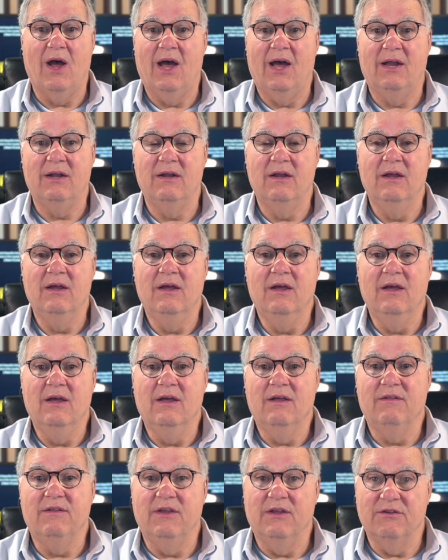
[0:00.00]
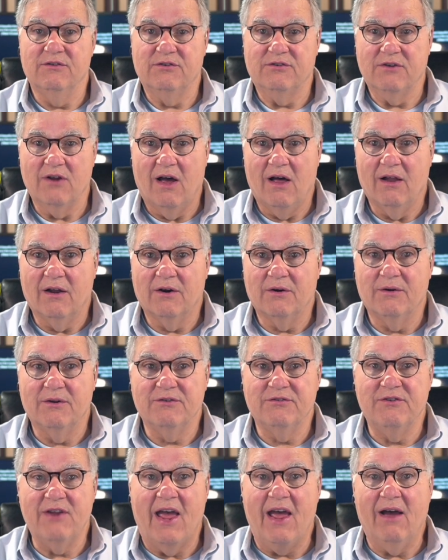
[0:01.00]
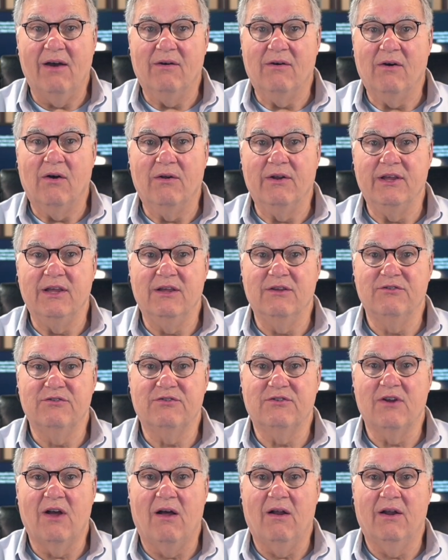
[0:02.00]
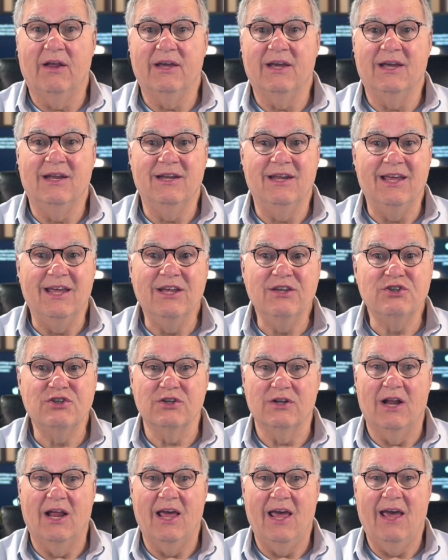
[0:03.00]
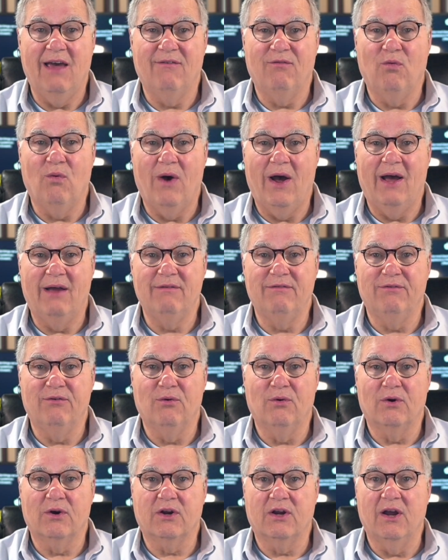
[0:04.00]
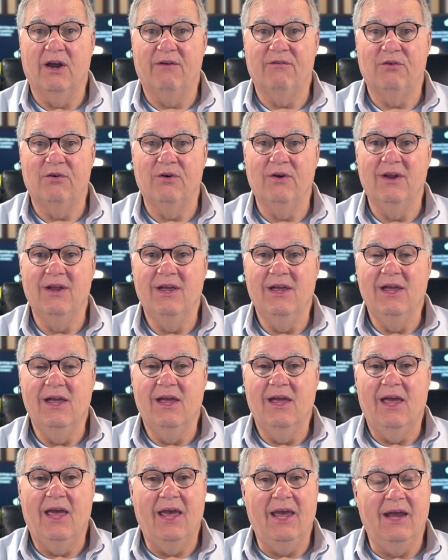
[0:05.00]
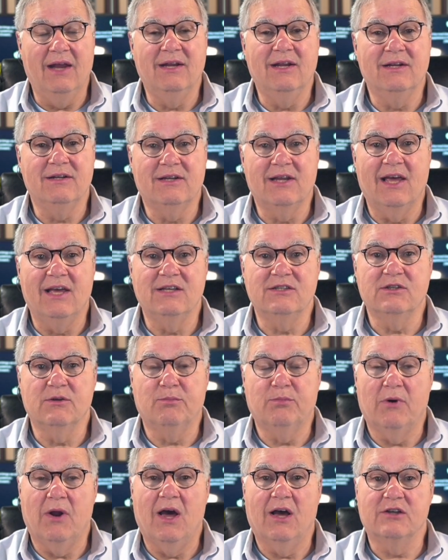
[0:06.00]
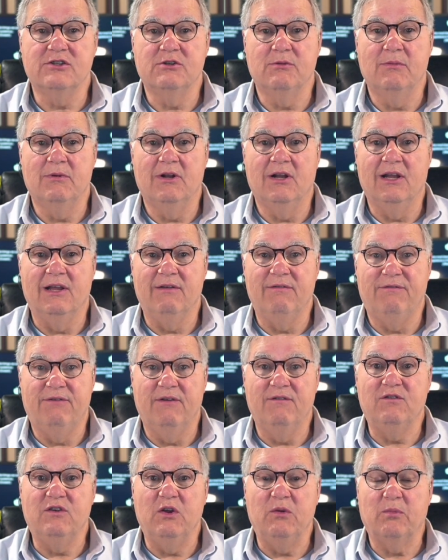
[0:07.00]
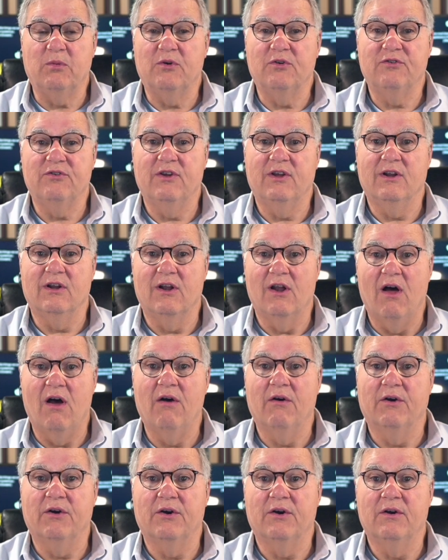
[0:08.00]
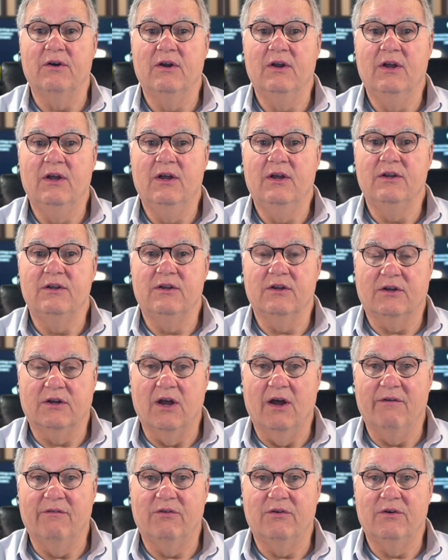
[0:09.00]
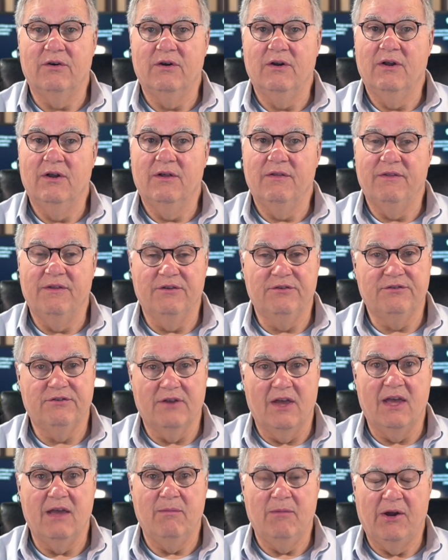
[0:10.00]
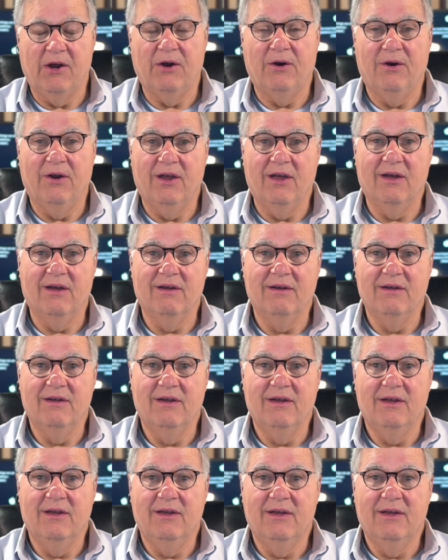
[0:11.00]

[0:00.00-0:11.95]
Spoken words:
wide, the installer is now only installing 1.5 inches wide floor cover, and it takes approximately 50% longer to cover the same area.